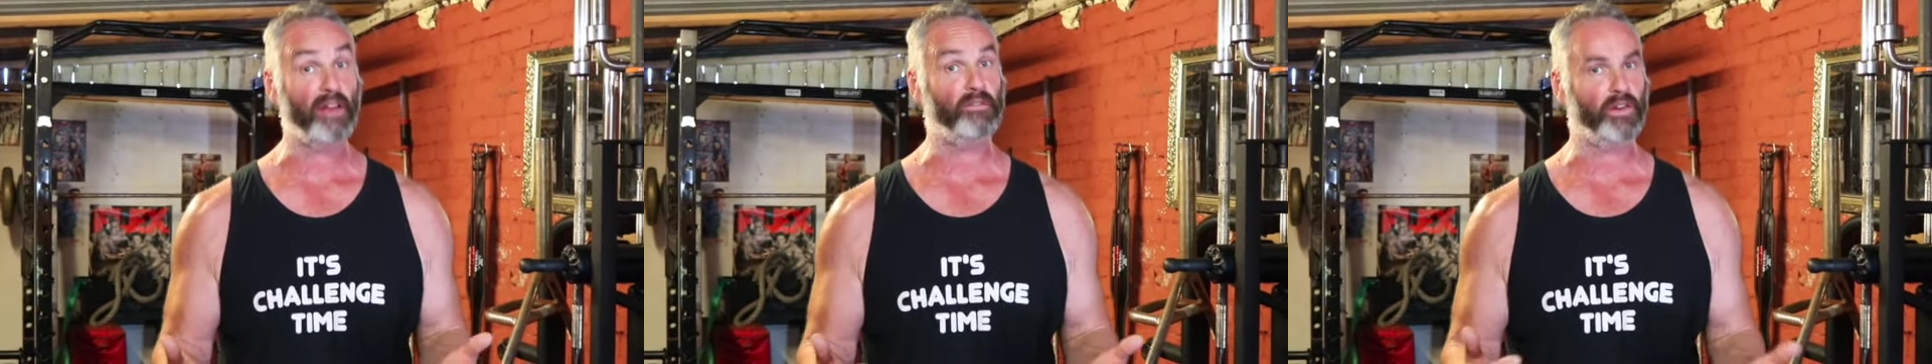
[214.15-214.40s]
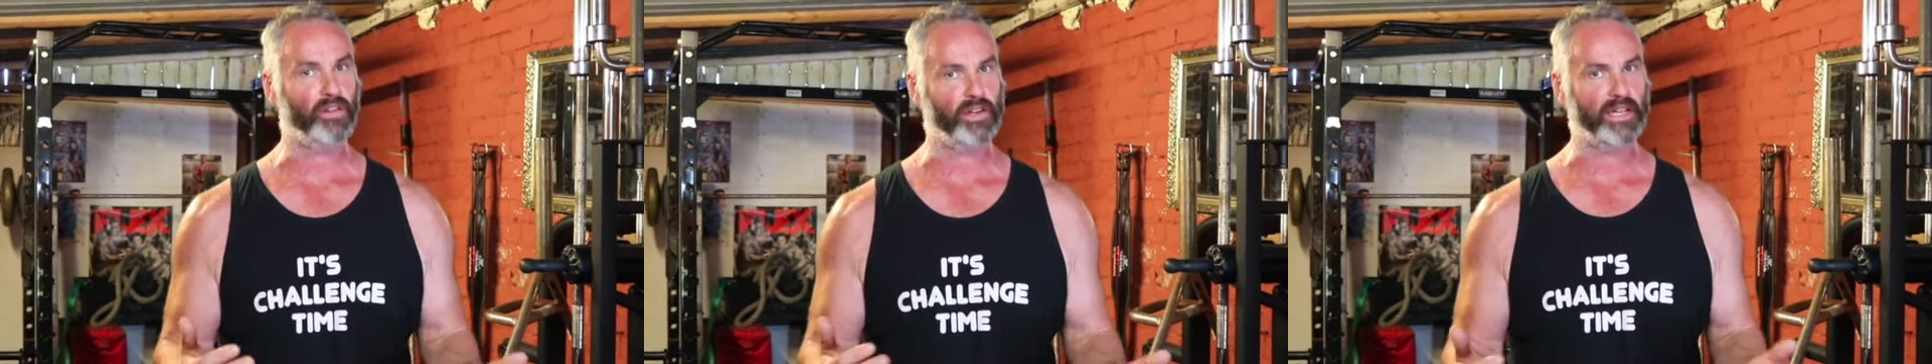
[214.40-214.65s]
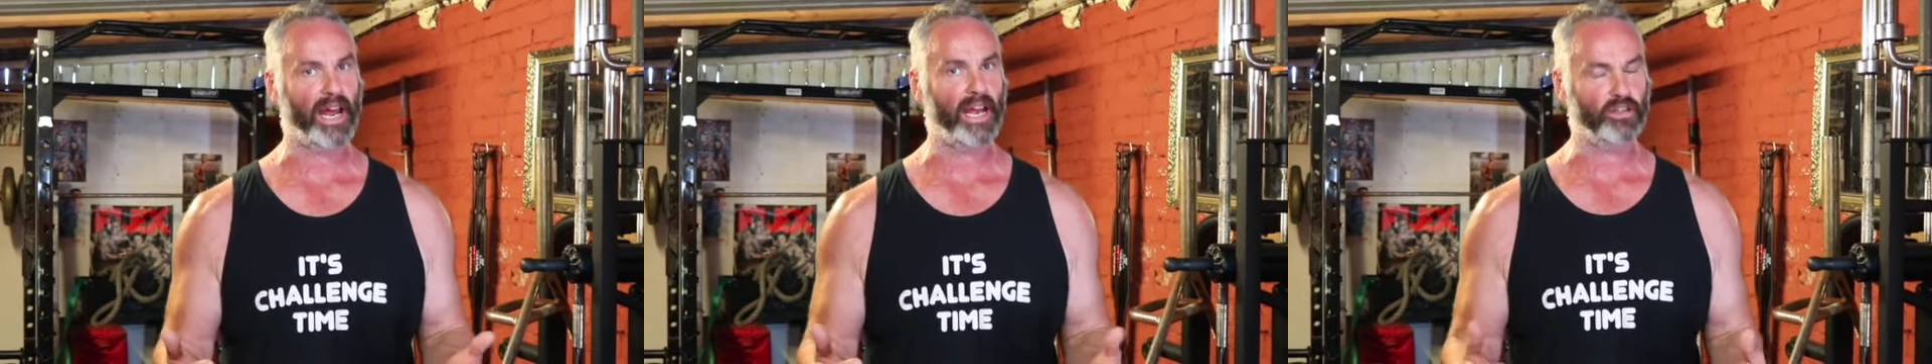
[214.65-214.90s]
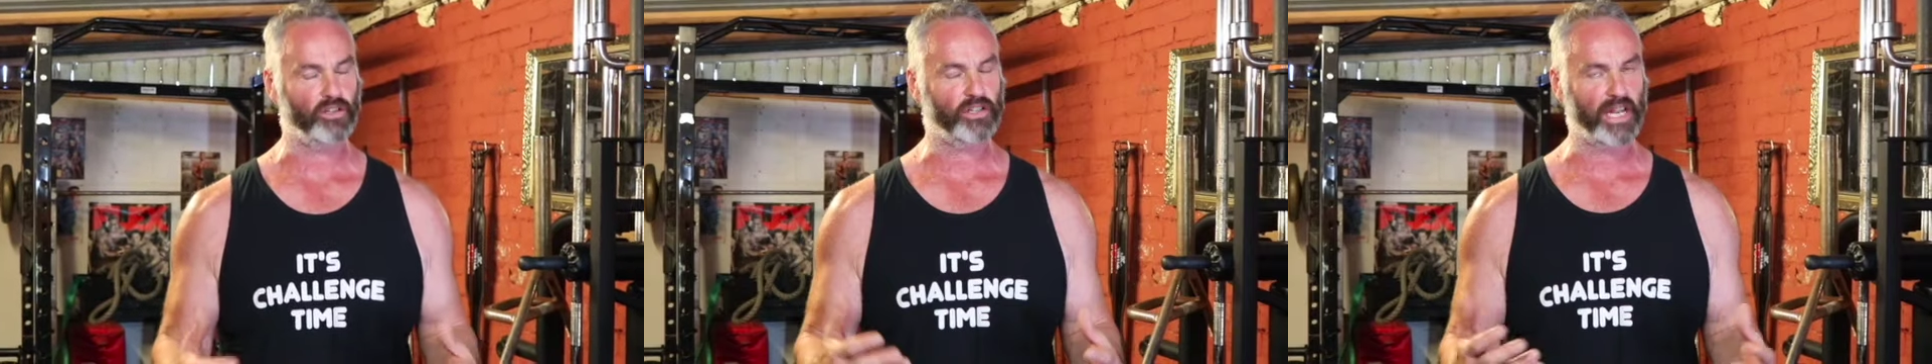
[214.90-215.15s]
every other
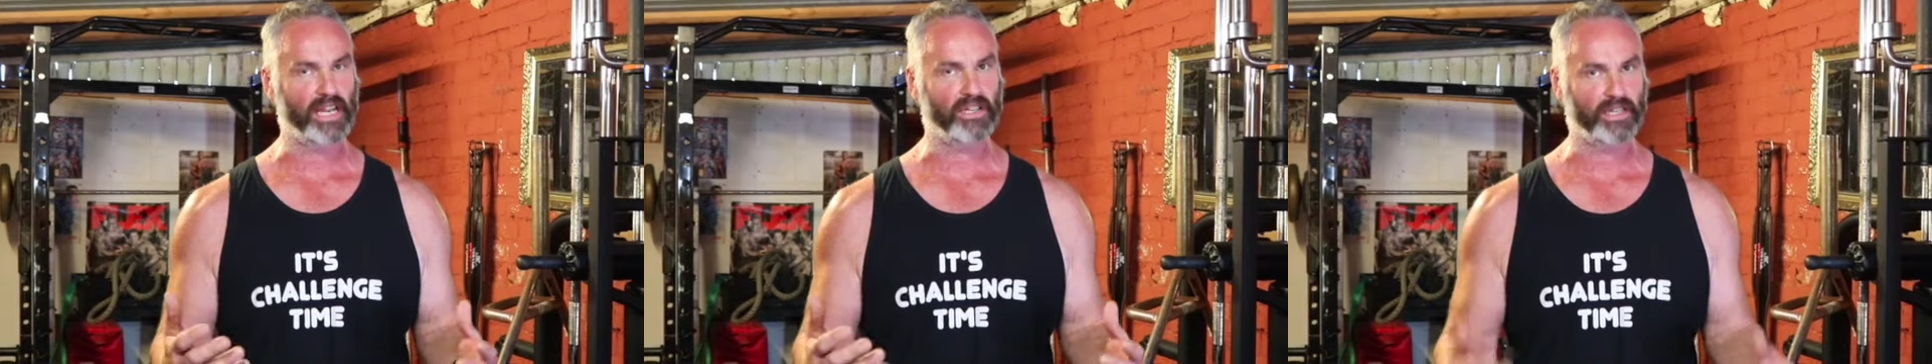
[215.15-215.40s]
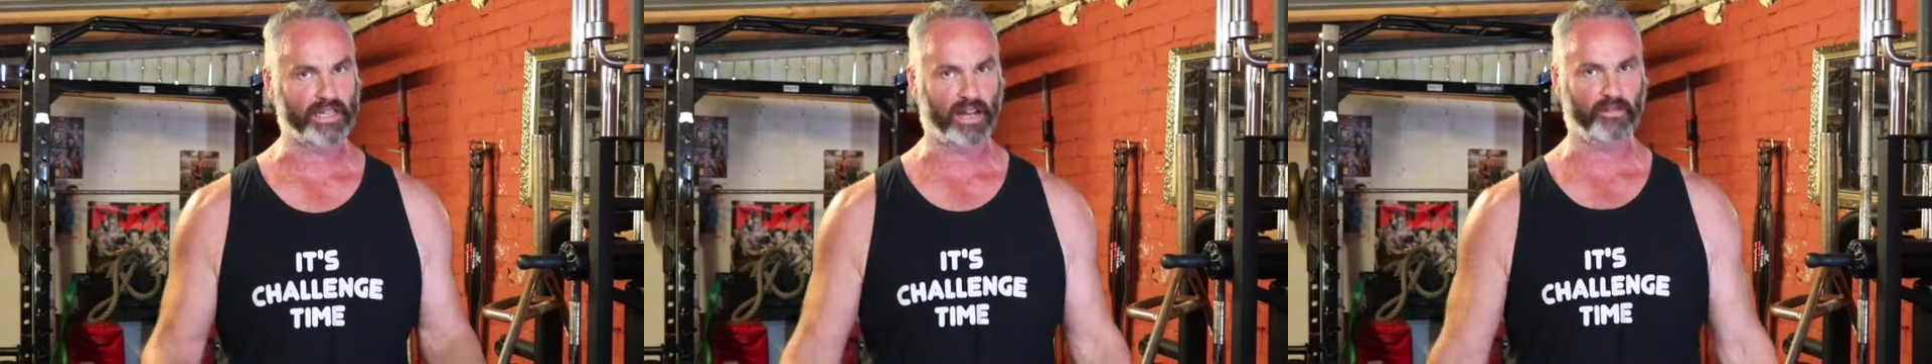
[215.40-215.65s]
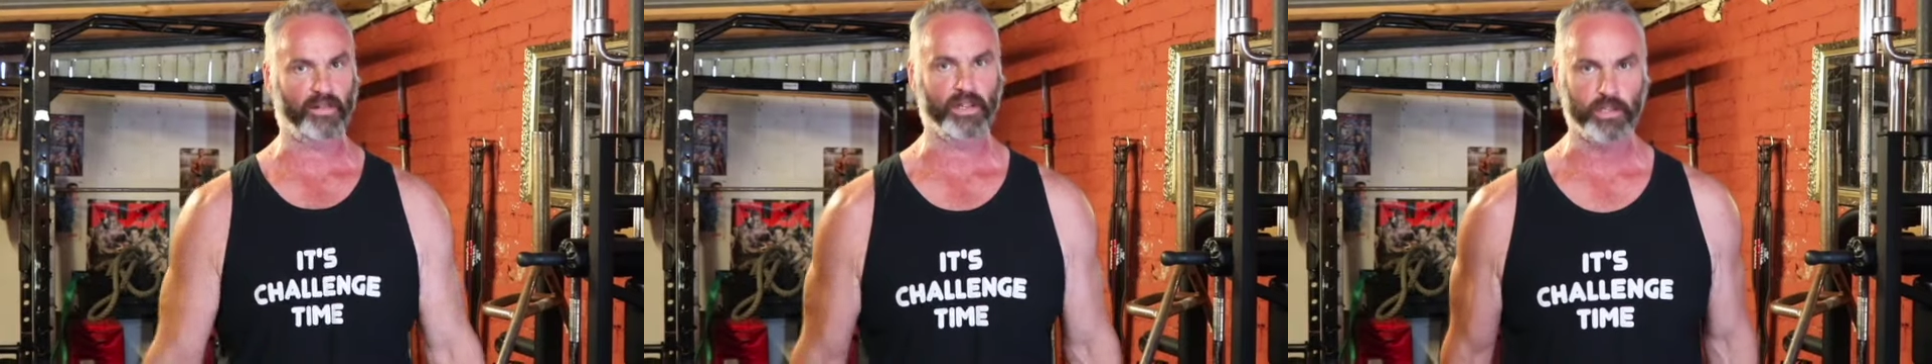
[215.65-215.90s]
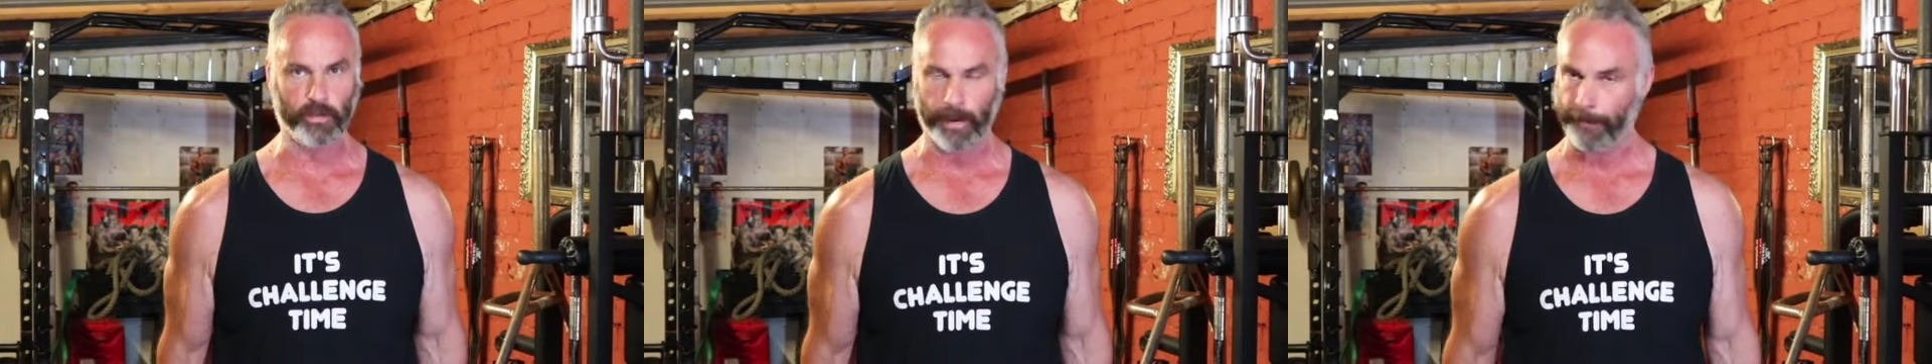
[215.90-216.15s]
day just to ease yourself into